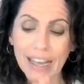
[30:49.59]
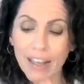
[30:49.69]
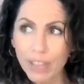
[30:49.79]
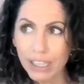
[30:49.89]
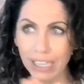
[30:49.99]

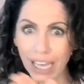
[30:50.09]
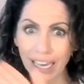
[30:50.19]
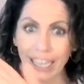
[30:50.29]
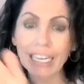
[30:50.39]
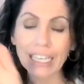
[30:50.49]
the
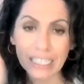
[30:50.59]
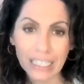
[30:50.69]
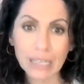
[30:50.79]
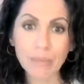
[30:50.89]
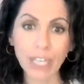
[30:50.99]
line is
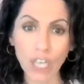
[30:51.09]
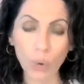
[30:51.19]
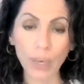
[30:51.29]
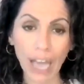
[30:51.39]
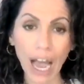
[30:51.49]
going to be
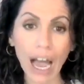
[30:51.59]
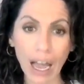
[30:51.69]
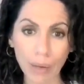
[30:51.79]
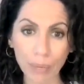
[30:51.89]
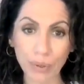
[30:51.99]
going up.